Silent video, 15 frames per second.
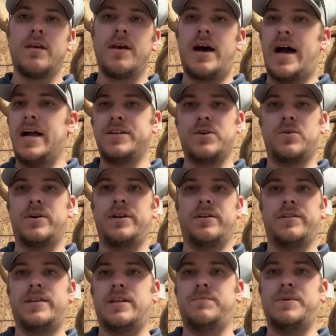I don't anneal at
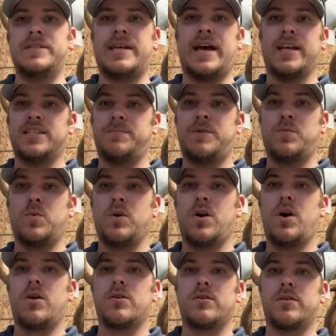the end because it hasn't been work
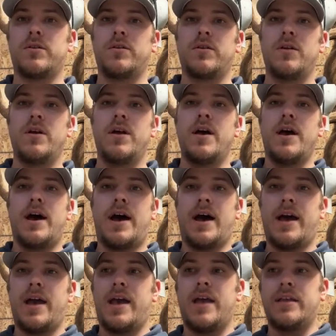hardened.
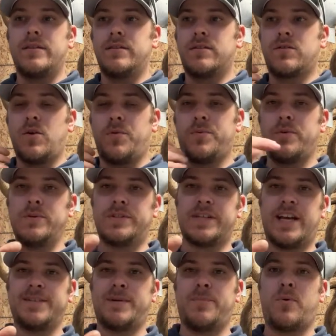I go through,
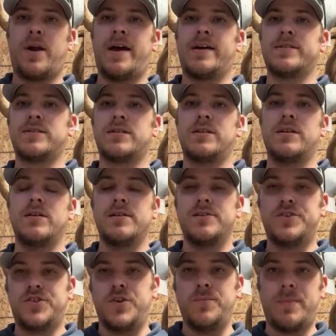size my brass,
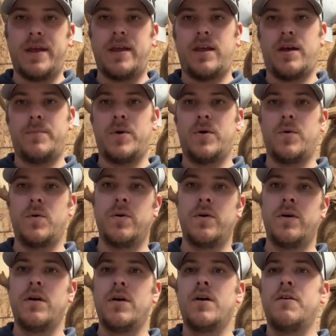shoot my ammo.
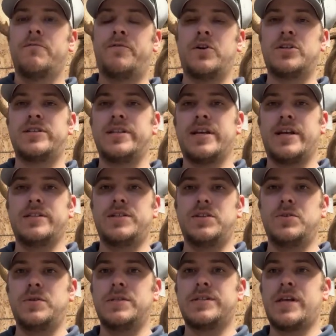First thing I
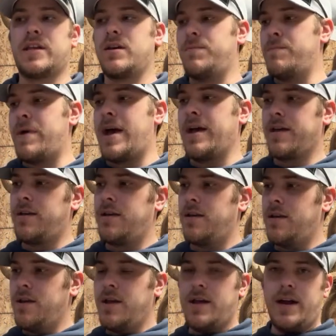do is I come back,
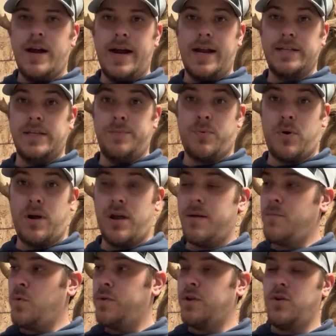I
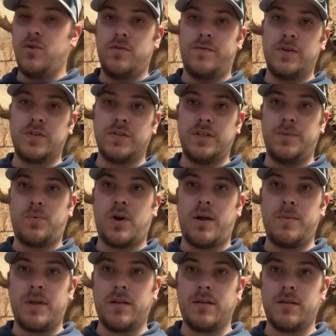deprime with a universal
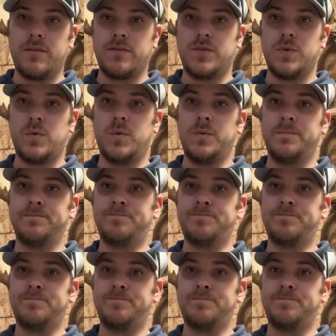depriming tool.